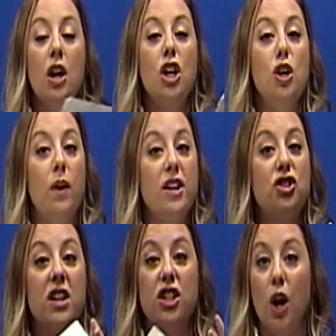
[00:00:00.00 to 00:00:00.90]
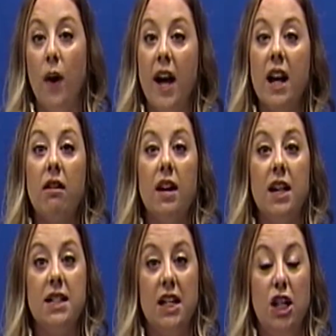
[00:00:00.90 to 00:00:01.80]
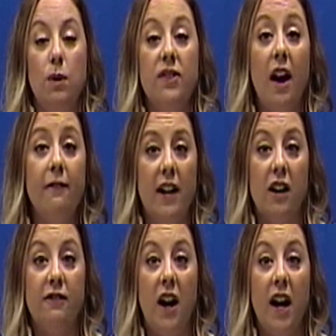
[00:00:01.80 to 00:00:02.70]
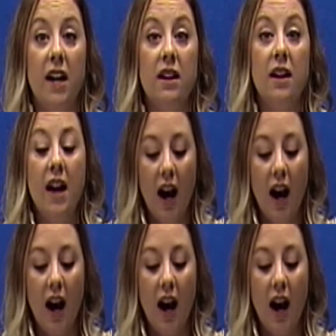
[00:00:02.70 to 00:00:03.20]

You can just go ahead and click continue without verifying,